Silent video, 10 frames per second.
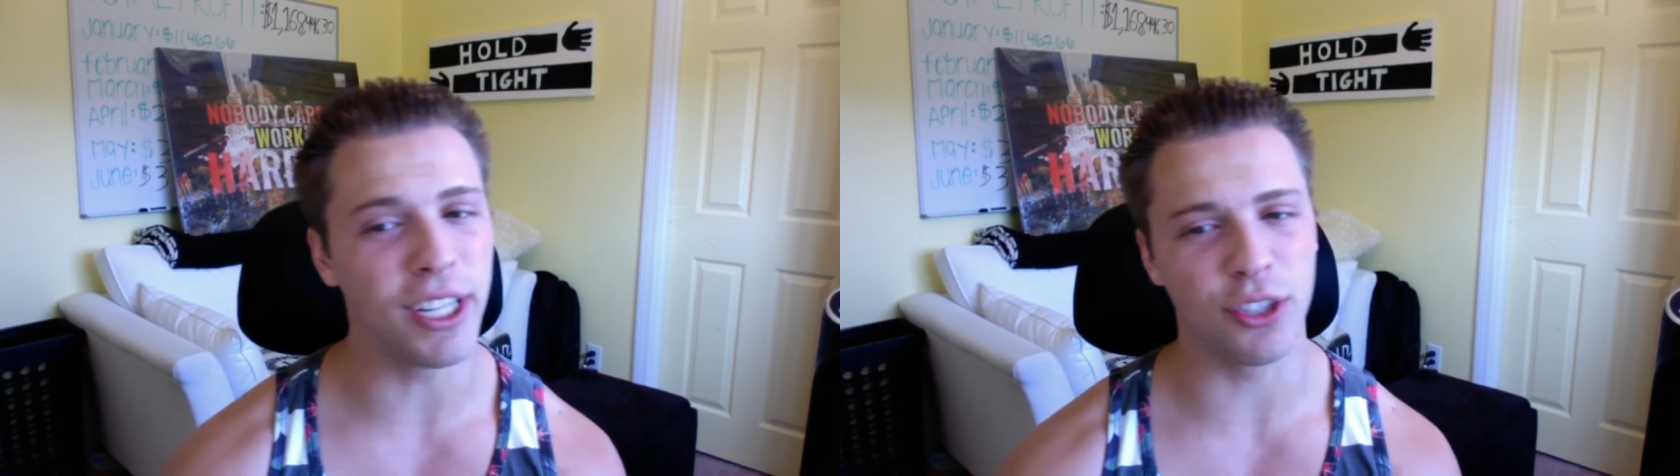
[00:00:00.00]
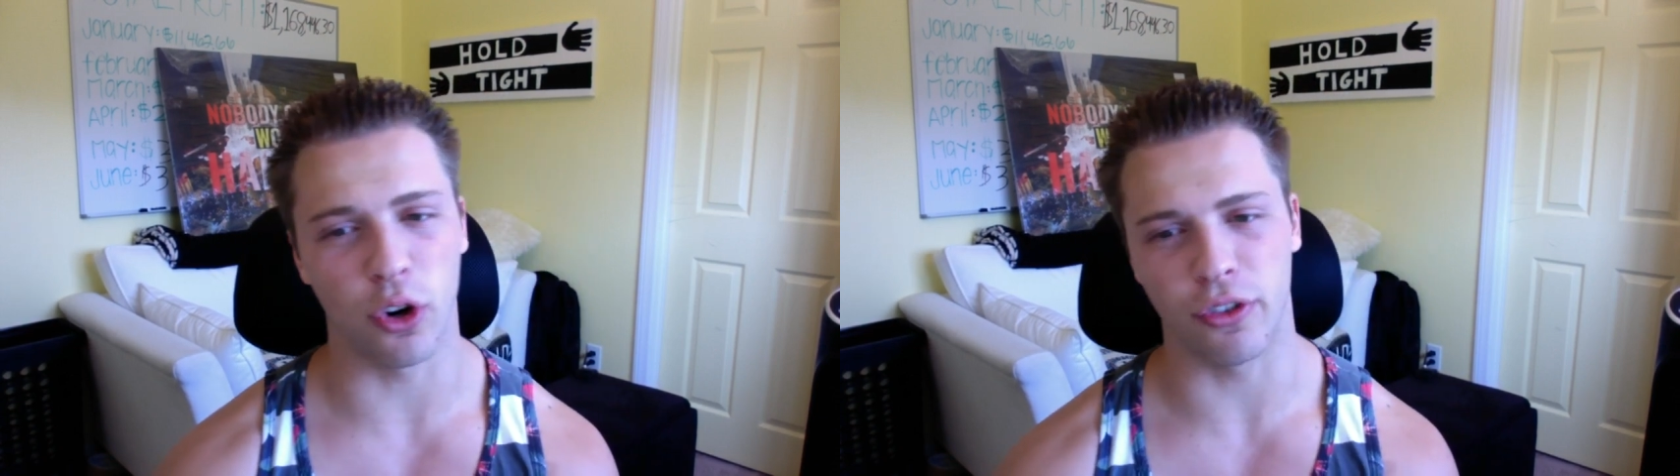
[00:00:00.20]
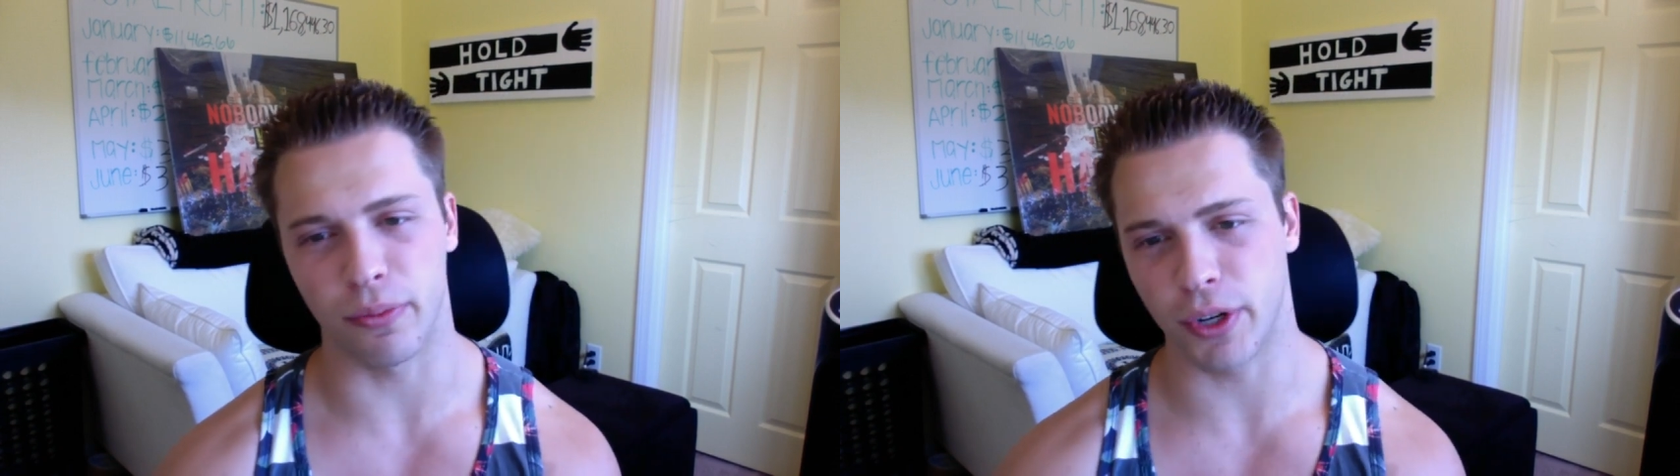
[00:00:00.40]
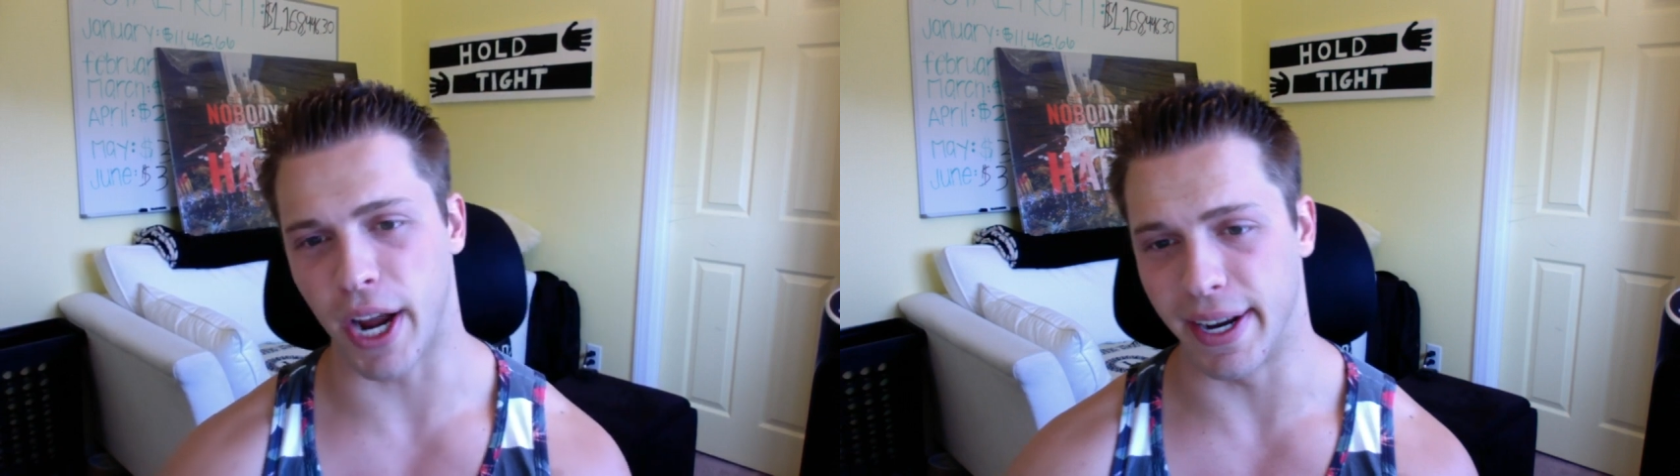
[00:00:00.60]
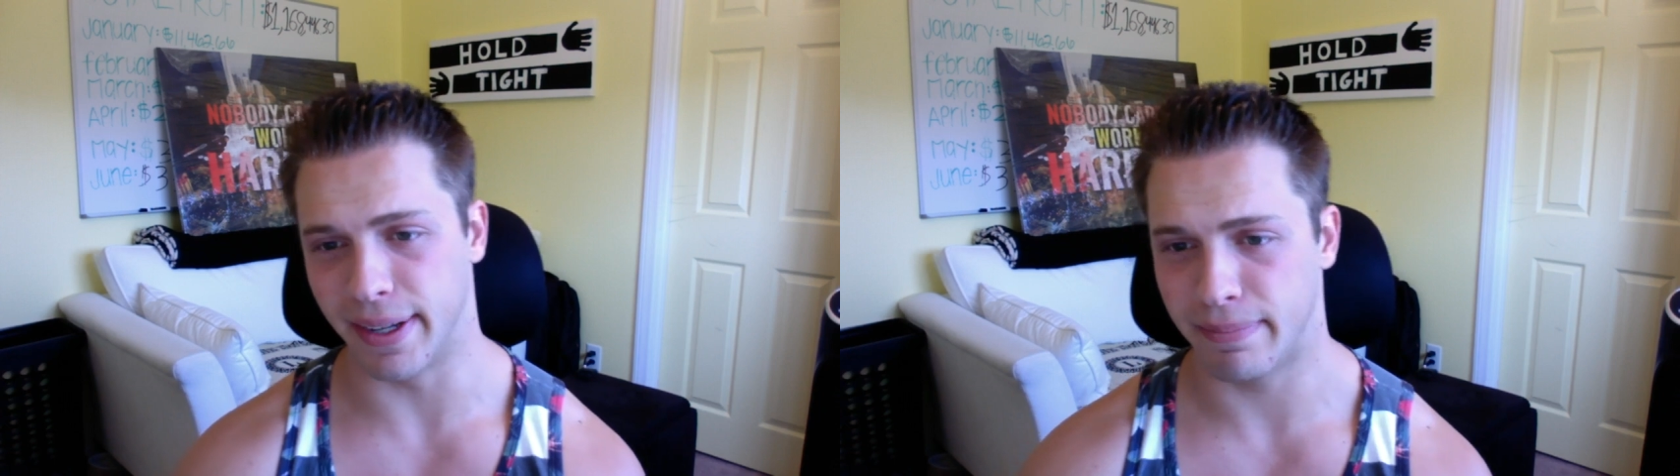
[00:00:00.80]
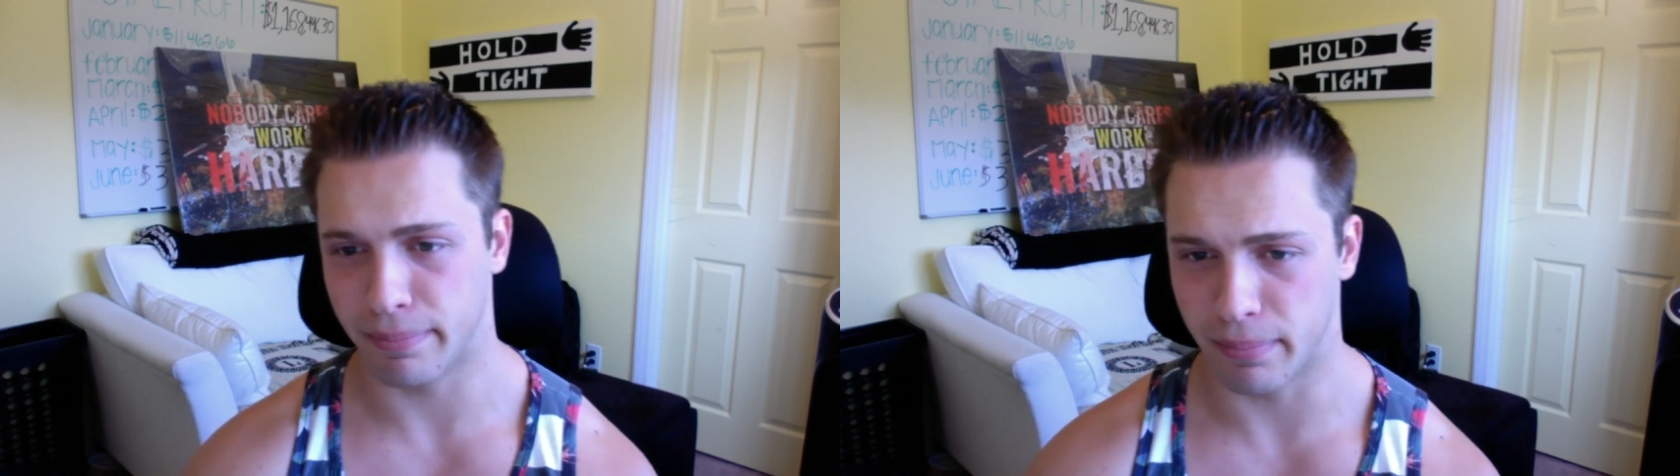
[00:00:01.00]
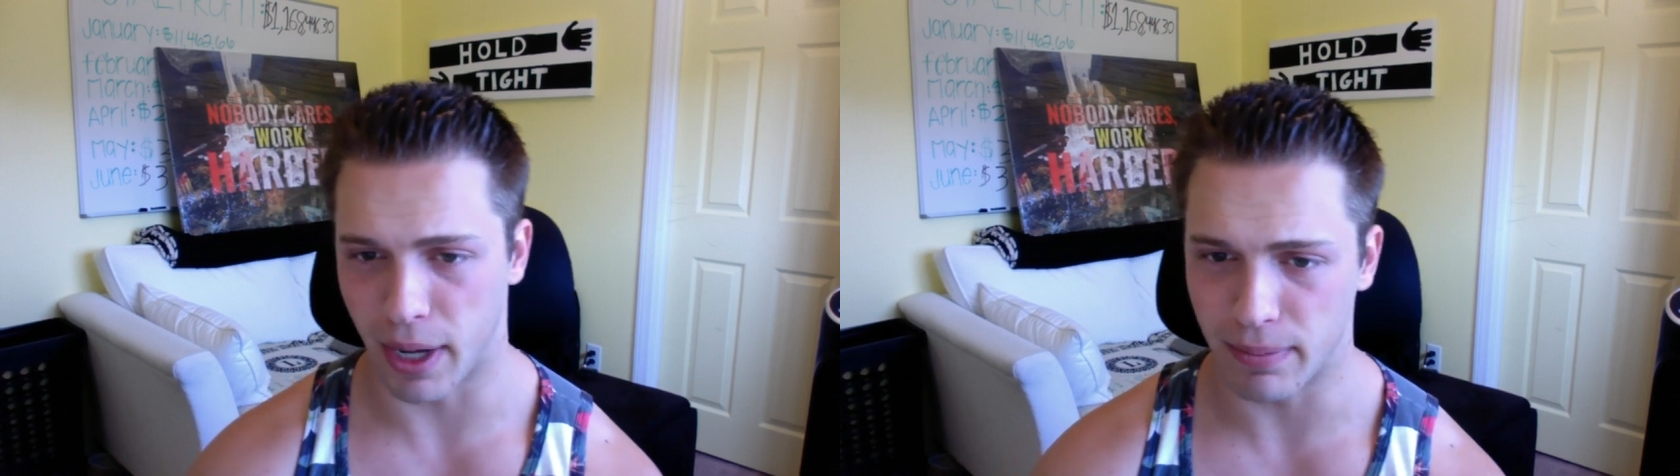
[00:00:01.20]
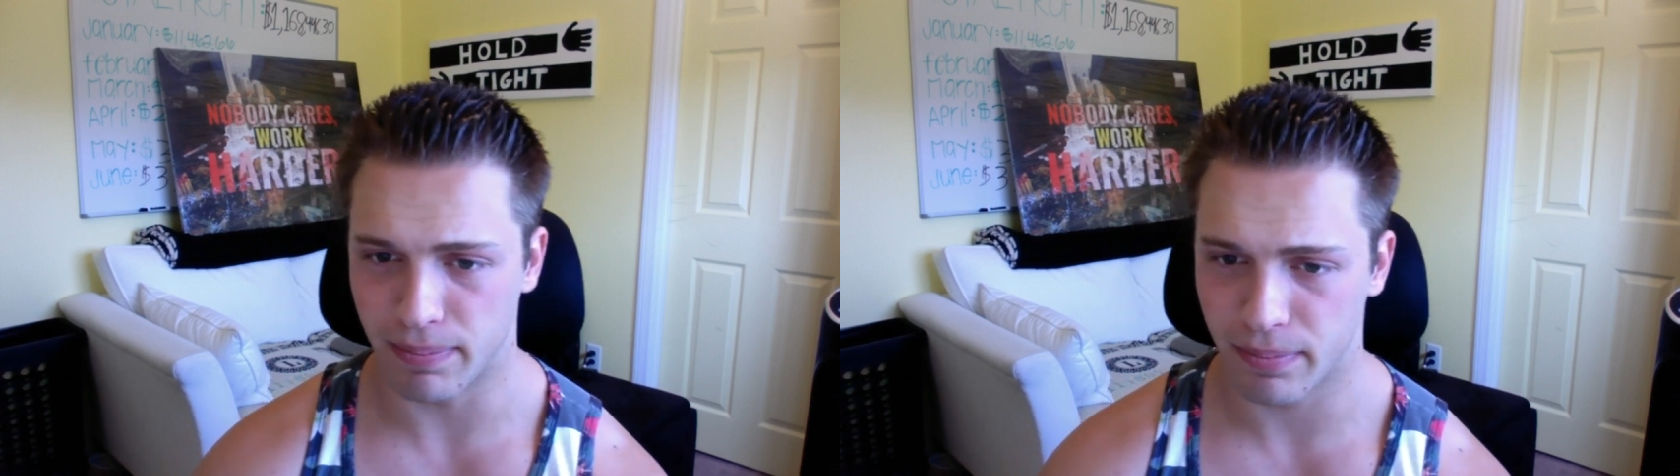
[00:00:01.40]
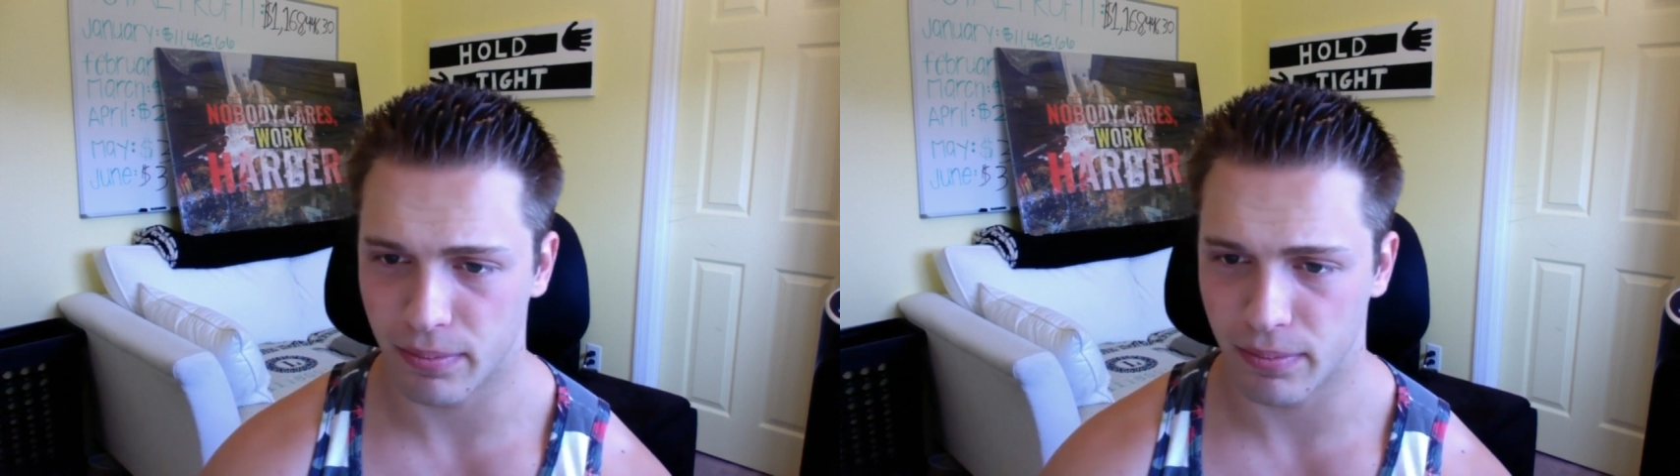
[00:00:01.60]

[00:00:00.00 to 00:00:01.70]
sourced from China, but